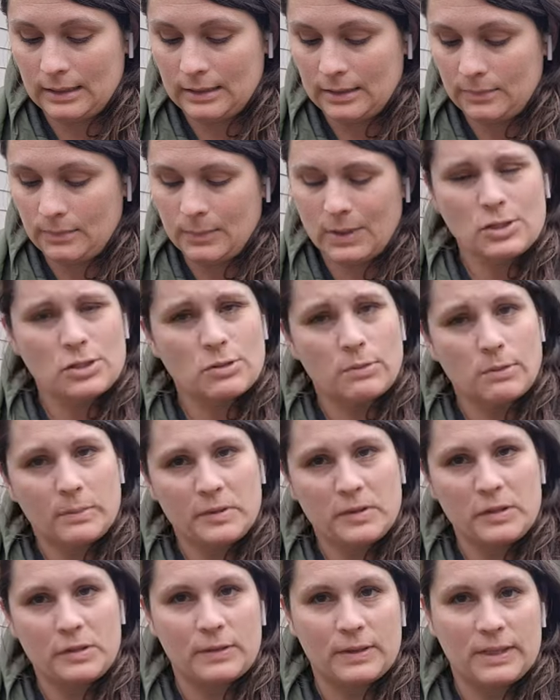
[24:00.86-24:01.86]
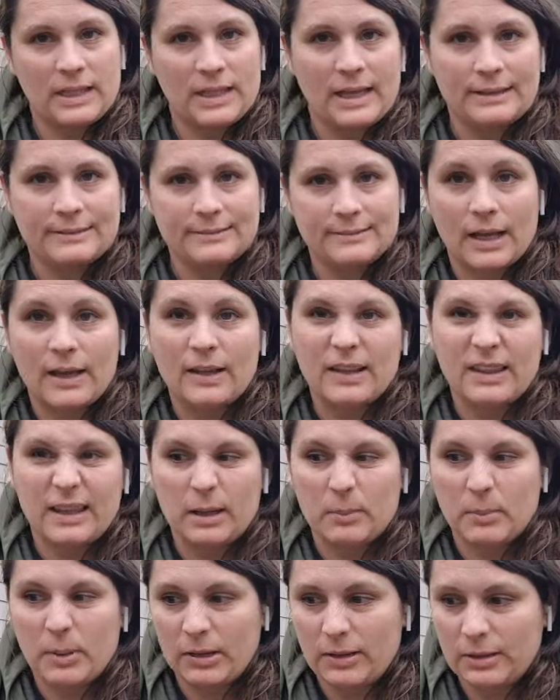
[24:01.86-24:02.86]
I'm not sure what I'm gonna do with it yet. I have to
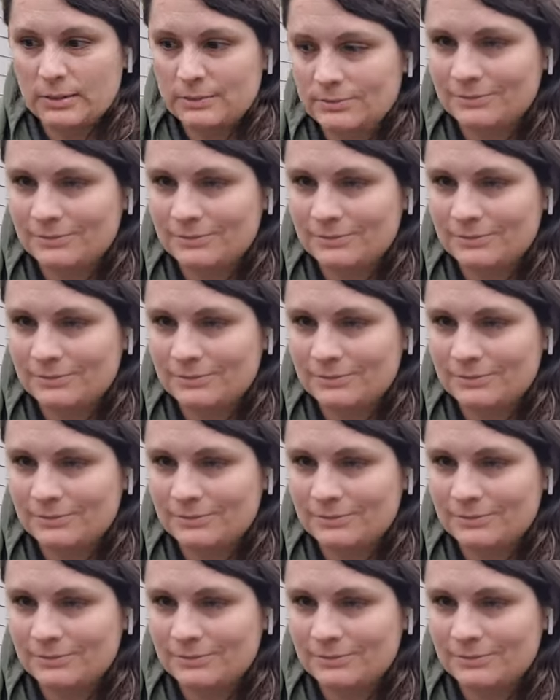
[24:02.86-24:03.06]
think about it.